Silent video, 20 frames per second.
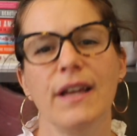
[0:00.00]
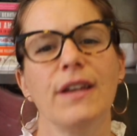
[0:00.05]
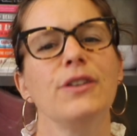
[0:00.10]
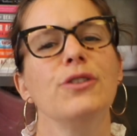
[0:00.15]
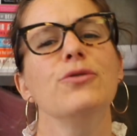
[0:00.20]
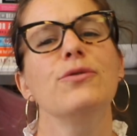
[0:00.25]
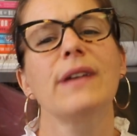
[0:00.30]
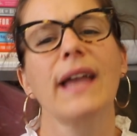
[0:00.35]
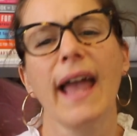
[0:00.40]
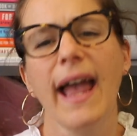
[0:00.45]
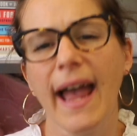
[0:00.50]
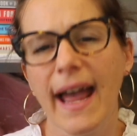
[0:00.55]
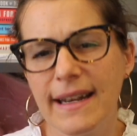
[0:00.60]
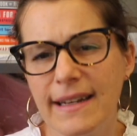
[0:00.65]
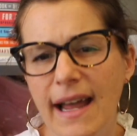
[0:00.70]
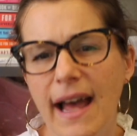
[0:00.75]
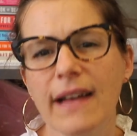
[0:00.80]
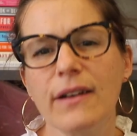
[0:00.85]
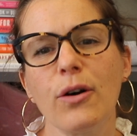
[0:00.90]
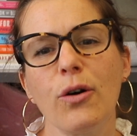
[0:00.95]
You
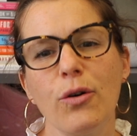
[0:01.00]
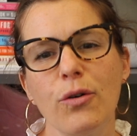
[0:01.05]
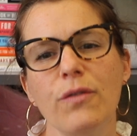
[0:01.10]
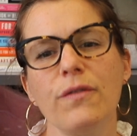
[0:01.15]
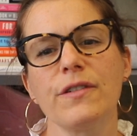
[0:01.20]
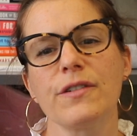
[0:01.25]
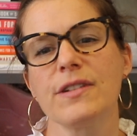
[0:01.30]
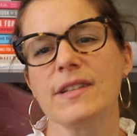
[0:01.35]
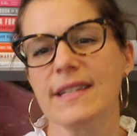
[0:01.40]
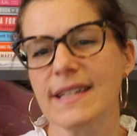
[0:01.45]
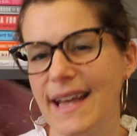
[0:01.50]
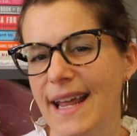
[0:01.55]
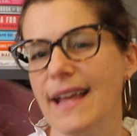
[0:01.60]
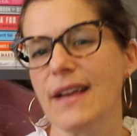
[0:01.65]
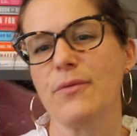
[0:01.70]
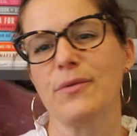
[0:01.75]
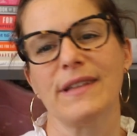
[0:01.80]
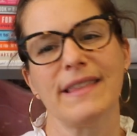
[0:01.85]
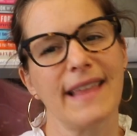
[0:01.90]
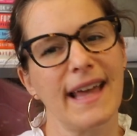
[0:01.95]
cannot
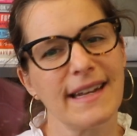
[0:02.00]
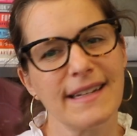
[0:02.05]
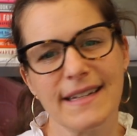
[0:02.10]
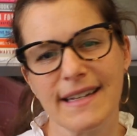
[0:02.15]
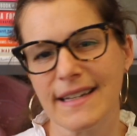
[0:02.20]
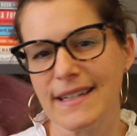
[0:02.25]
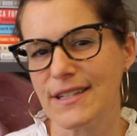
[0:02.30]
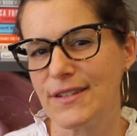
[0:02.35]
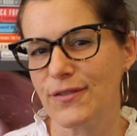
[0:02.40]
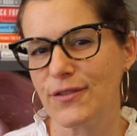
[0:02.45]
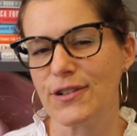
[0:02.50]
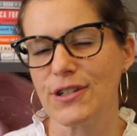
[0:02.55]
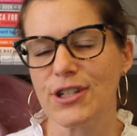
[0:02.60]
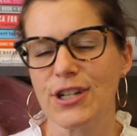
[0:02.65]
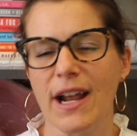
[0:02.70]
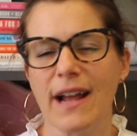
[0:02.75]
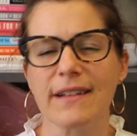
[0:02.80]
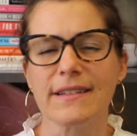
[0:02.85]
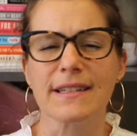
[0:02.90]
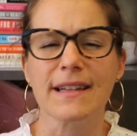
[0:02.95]
overstate what that does for a
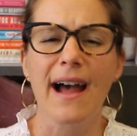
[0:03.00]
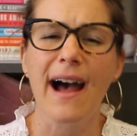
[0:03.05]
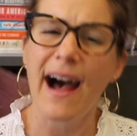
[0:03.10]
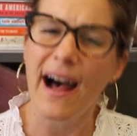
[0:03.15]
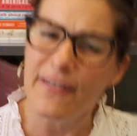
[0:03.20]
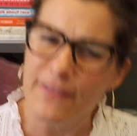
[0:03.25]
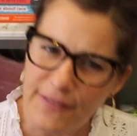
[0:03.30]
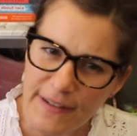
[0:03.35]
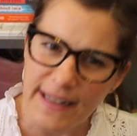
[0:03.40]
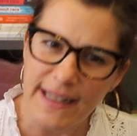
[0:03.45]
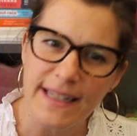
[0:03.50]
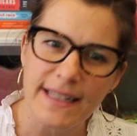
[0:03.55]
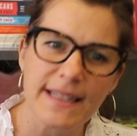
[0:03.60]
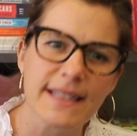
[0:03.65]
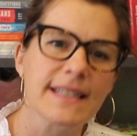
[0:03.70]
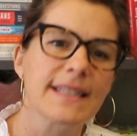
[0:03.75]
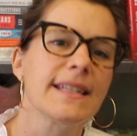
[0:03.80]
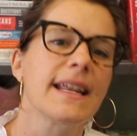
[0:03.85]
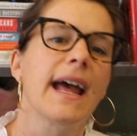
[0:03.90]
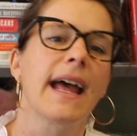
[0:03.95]
child's
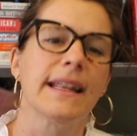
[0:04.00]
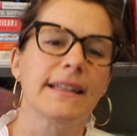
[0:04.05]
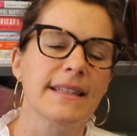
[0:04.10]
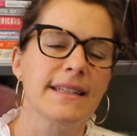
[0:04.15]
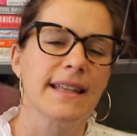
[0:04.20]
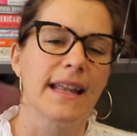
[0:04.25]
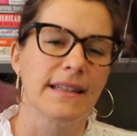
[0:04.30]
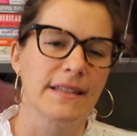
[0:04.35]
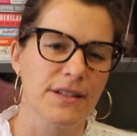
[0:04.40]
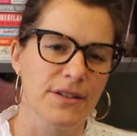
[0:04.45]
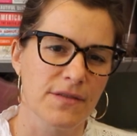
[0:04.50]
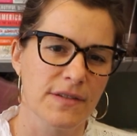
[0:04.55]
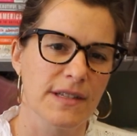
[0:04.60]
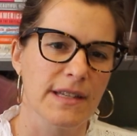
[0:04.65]
confidence and sense of